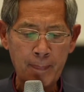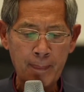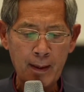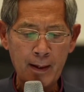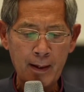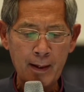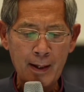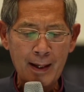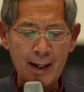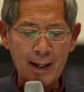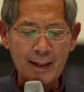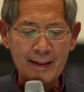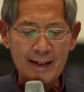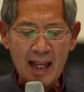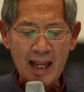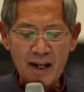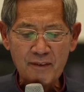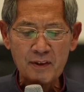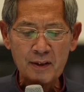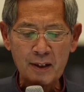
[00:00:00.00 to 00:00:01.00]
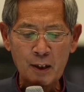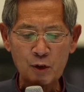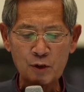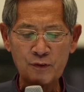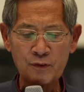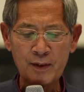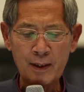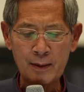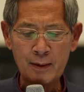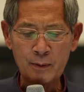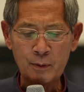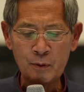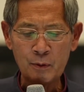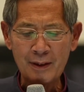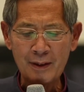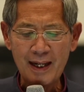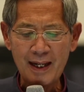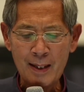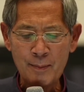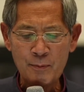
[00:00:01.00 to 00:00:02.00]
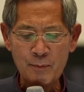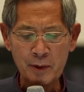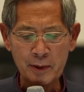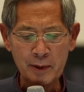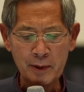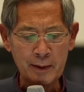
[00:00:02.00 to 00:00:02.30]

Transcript: and personality changes are